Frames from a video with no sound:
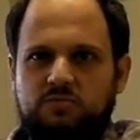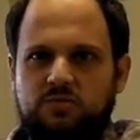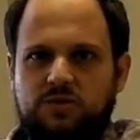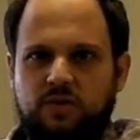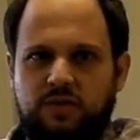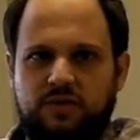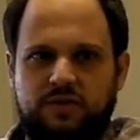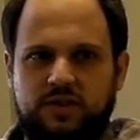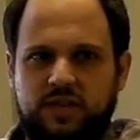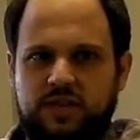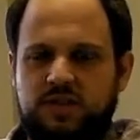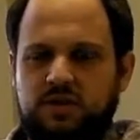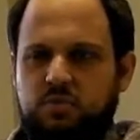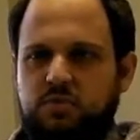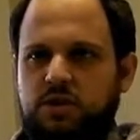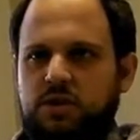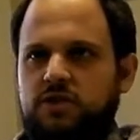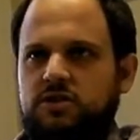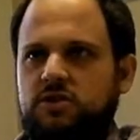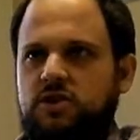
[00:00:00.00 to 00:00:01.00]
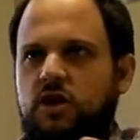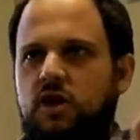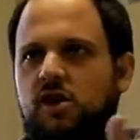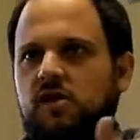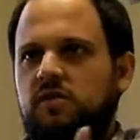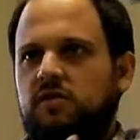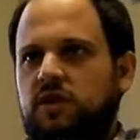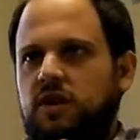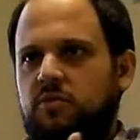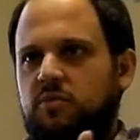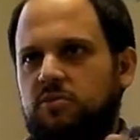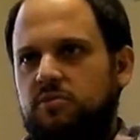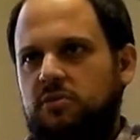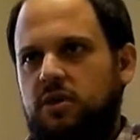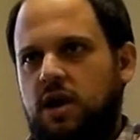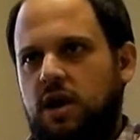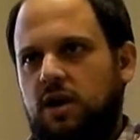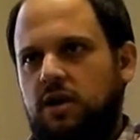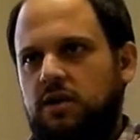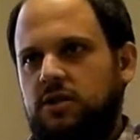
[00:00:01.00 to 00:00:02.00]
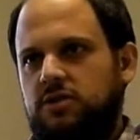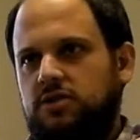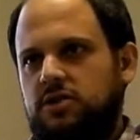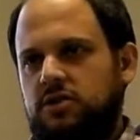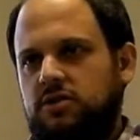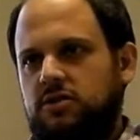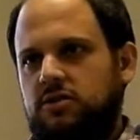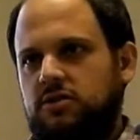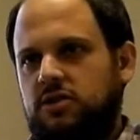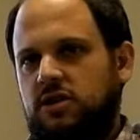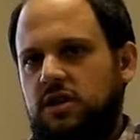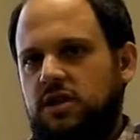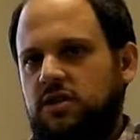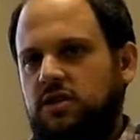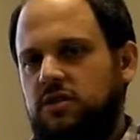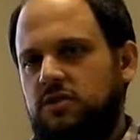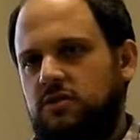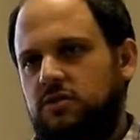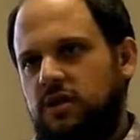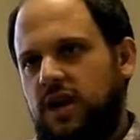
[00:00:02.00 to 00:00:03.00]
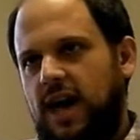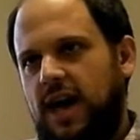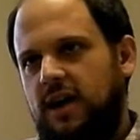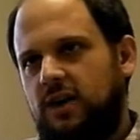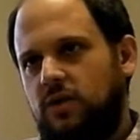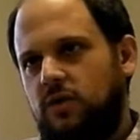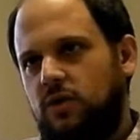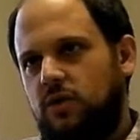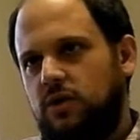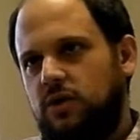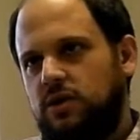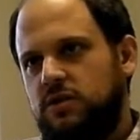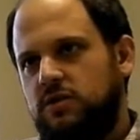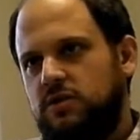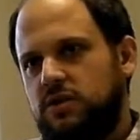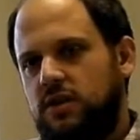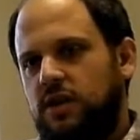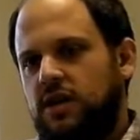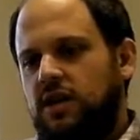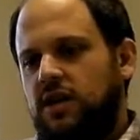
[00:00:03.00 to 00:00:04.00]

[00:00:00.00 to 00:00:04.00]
sort of disciplines carve up knowledge into neat little categories,